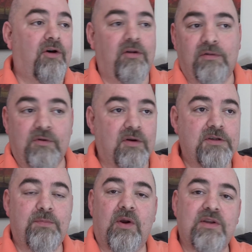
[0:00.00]
all of your
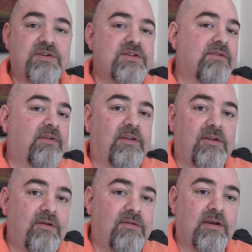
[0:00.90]
experiences, everything
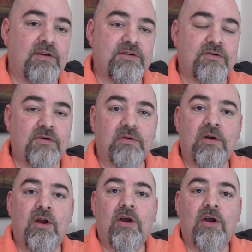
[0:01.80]
that you think is true.